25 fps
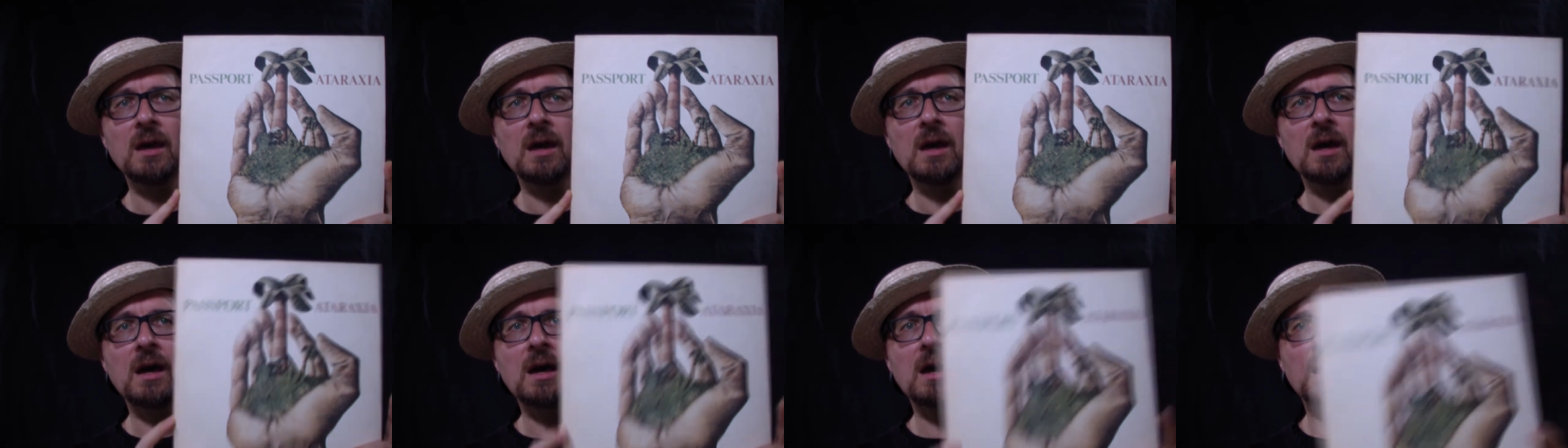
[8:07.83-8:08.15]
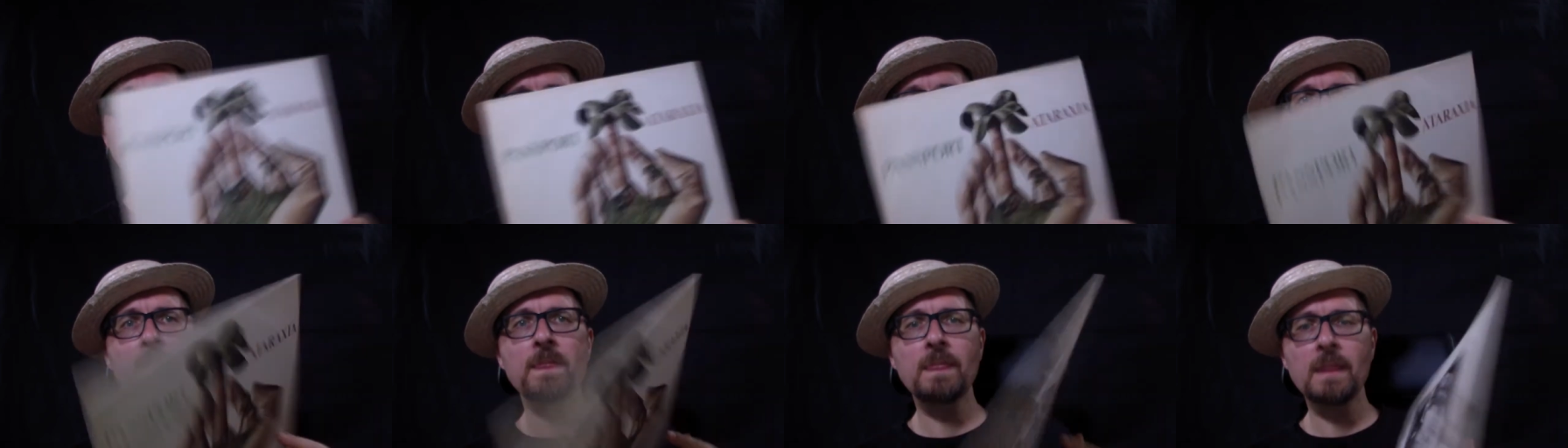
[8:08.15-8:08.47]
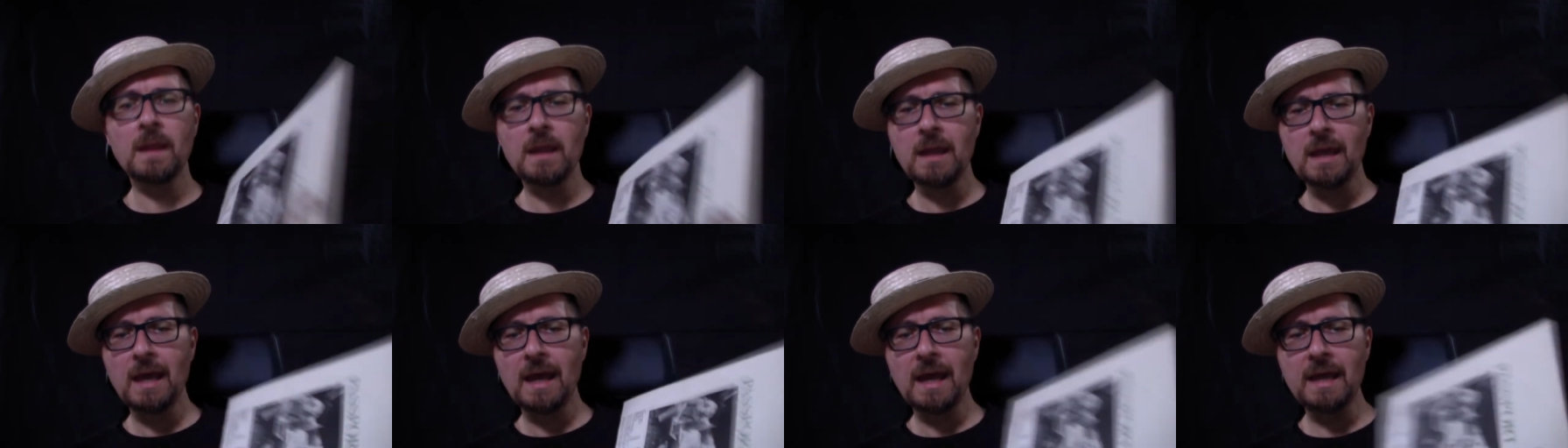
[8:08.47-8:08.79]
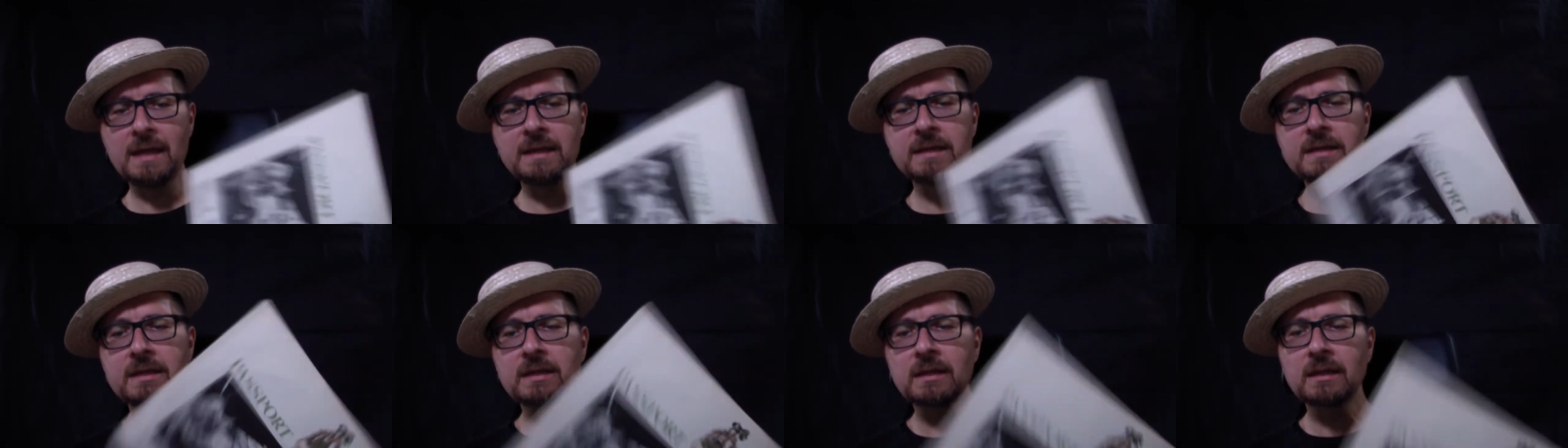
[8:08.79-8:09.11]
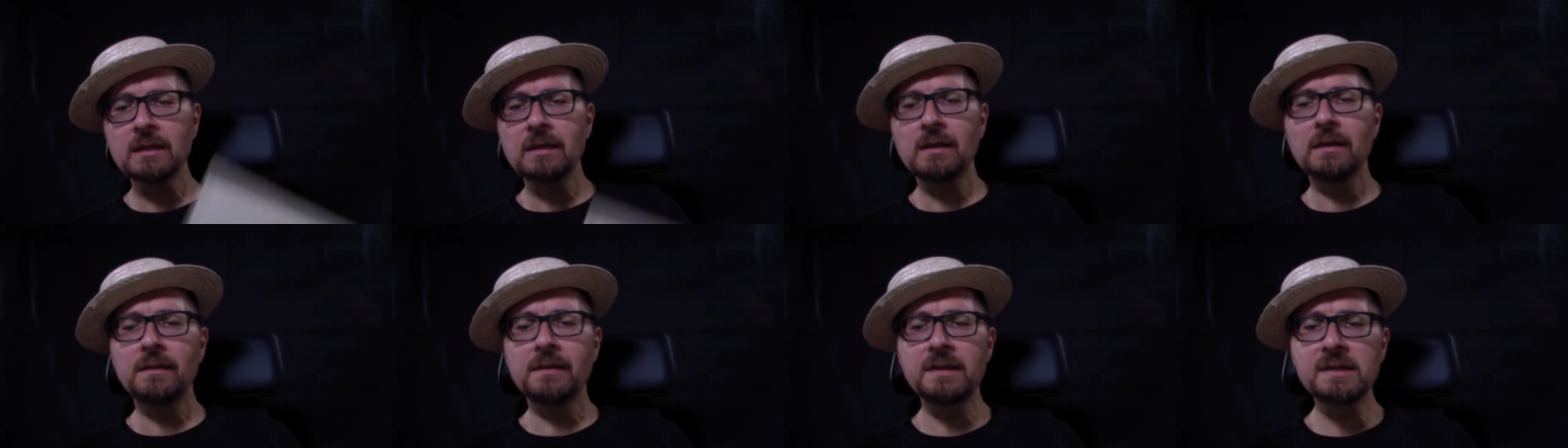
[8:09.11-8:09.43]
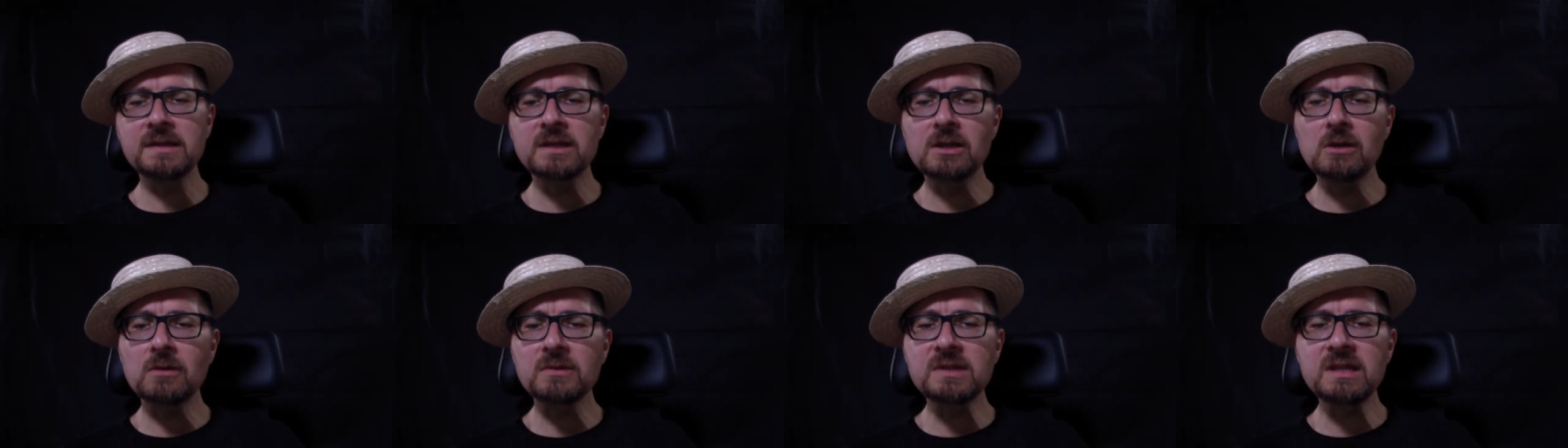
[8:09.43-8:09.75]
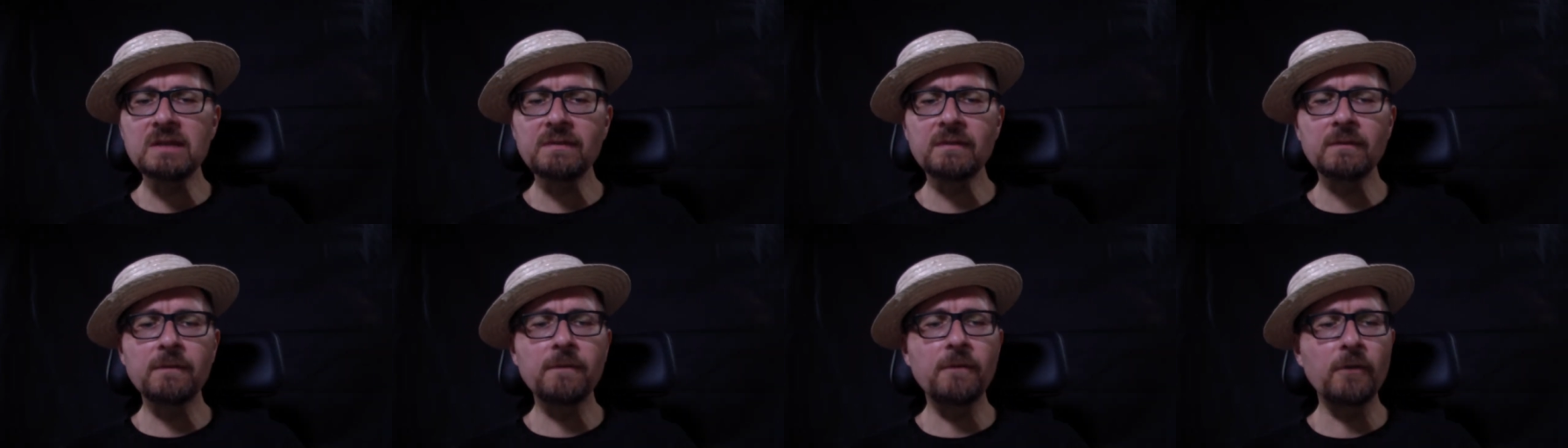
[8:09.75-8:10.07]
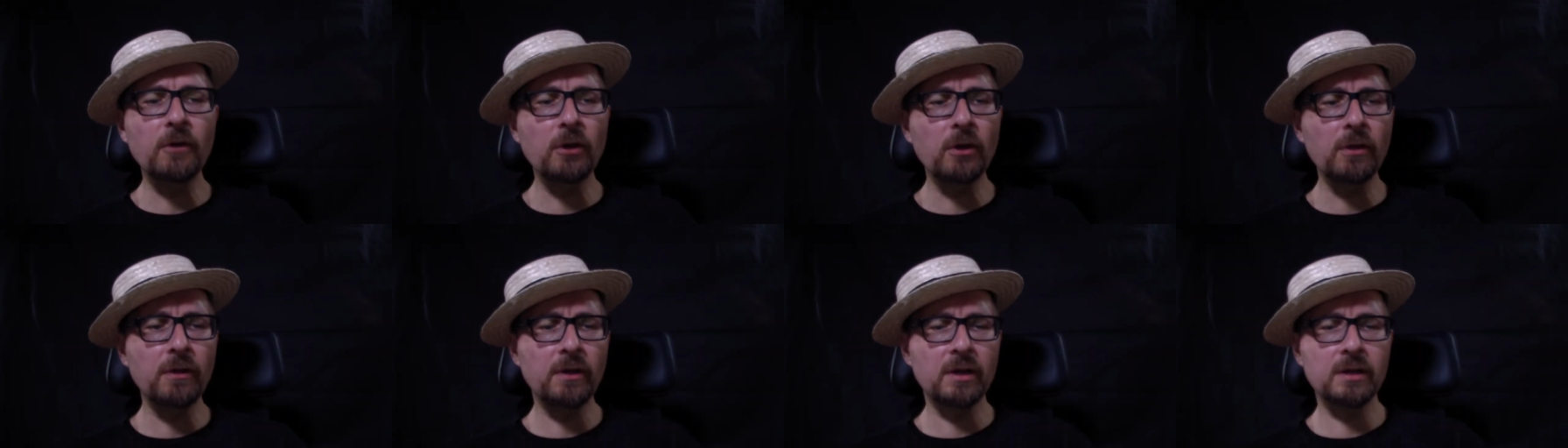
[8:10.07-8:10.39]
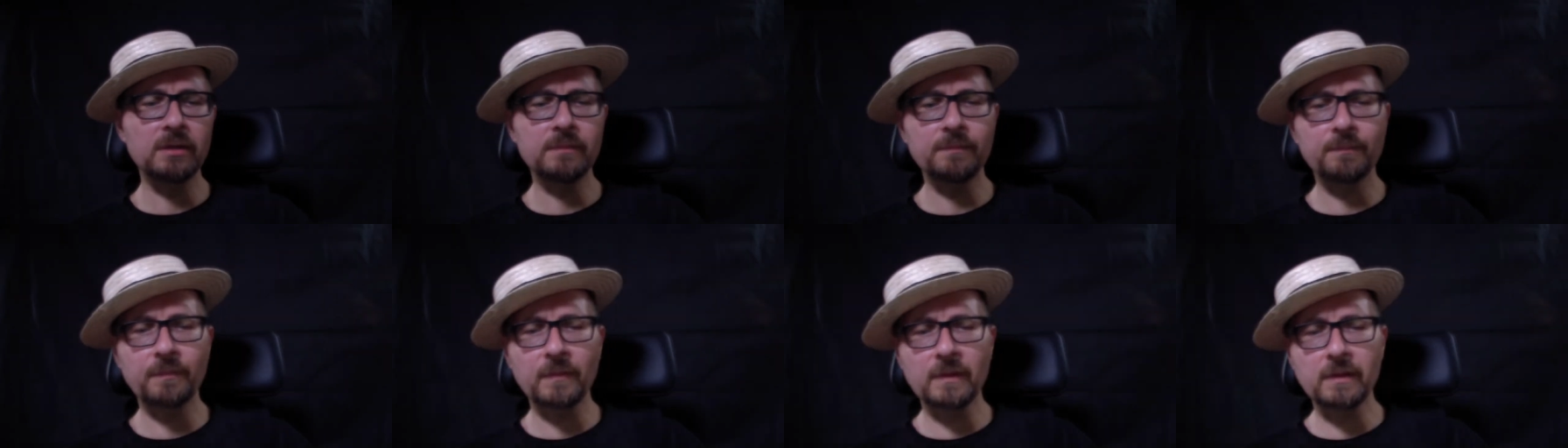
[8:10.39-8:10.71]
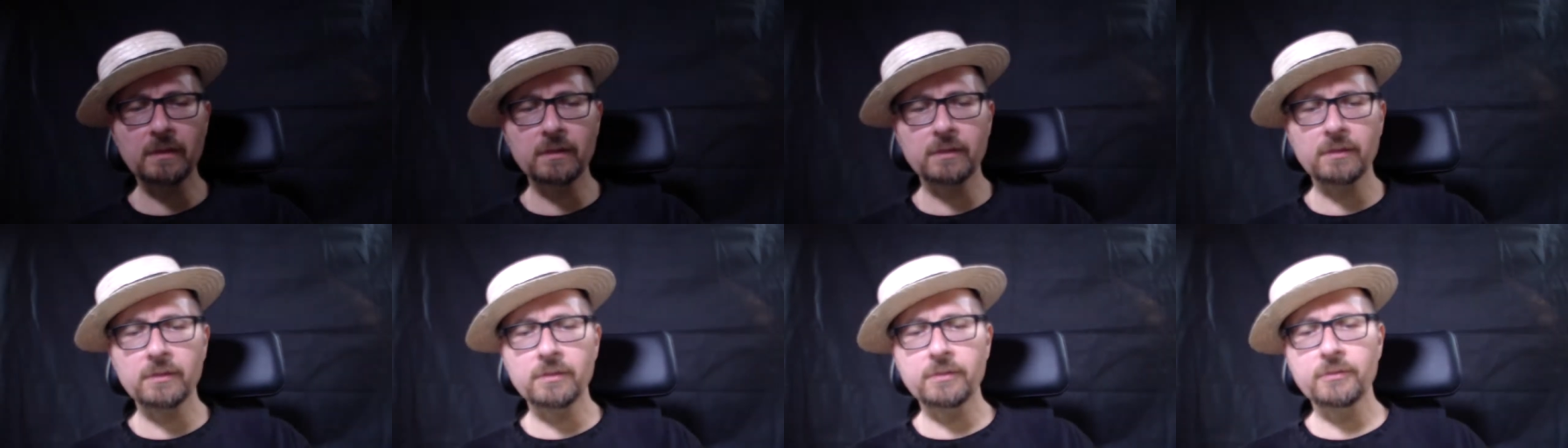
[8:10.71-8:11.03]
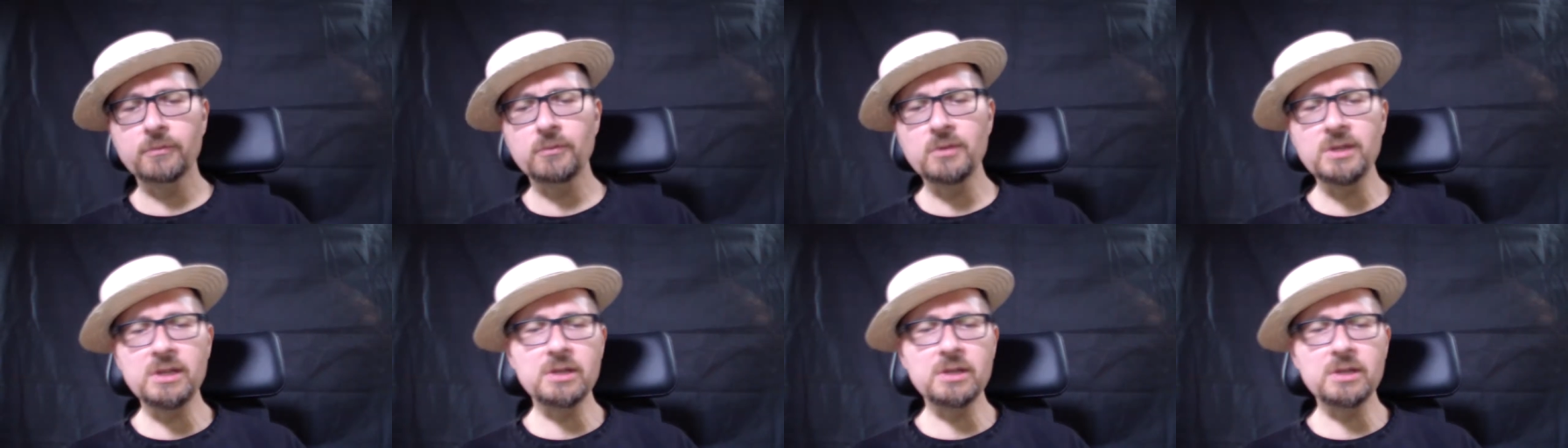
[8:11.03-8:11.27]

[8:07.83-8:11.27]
Um, and this goes even further three